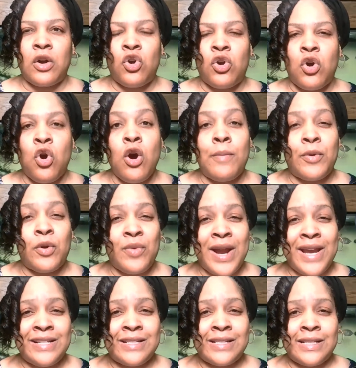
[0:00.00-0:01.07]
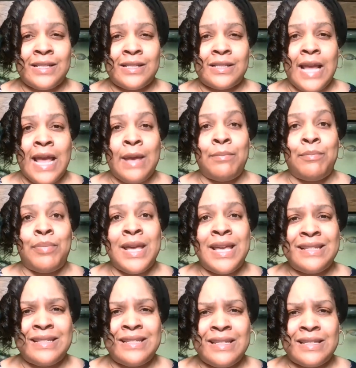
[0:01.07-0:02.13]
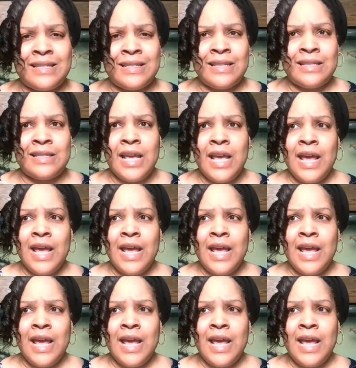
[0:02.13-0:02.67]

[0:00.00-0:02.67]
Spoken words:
corporations and businesses,